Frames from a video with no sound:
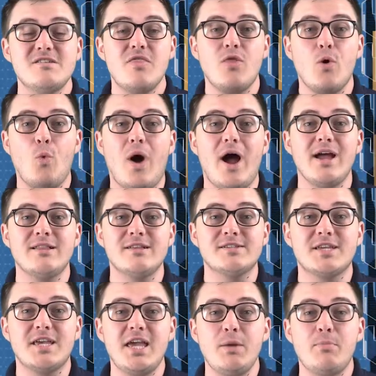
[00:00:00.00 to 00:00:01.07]
The wireless
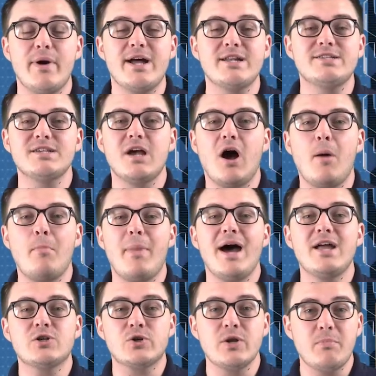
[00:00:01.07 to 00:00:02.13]
keypads are
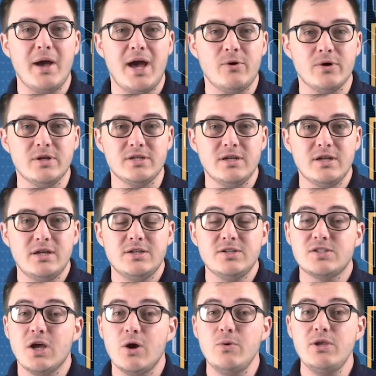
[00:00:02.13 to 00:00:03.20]
battery powered,
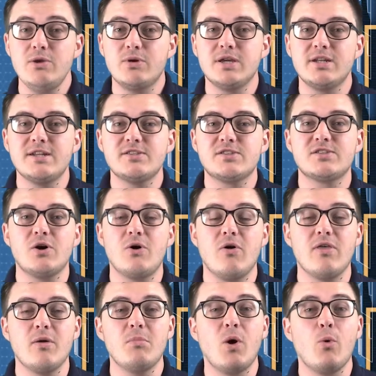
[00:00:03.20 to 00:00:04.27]
so you can install
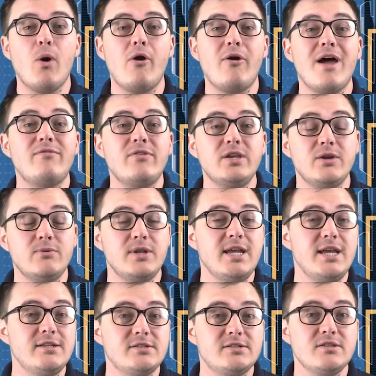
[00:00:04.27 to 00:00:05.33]
them wherever you
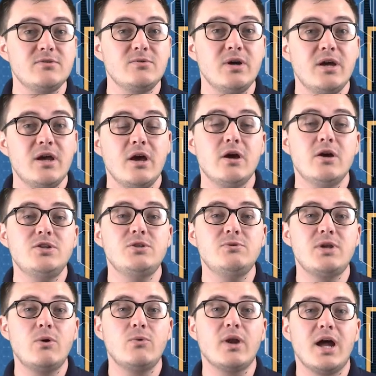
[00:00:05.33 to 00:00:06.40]
need to and you
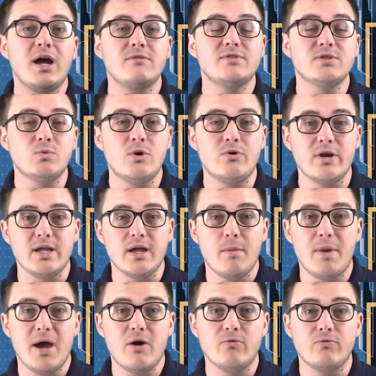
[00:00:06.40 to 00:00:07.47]
don't have to worry
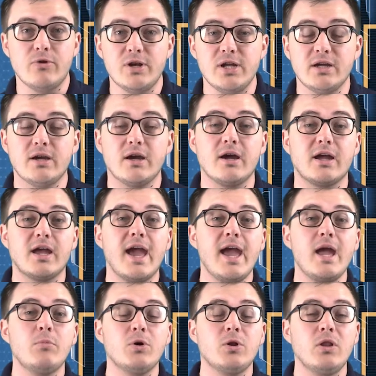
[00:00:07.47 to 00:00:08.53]
about running a
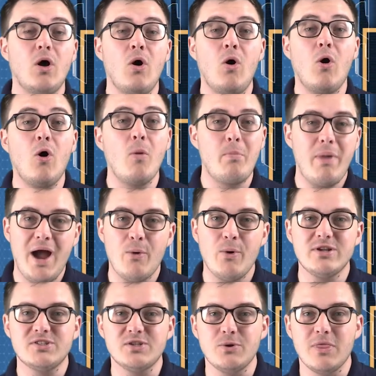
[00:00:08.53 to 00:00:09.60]
cable or power
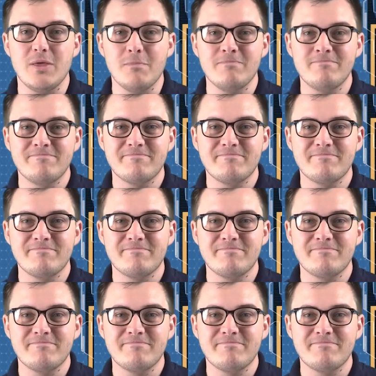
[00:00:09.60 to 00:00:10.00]
to them.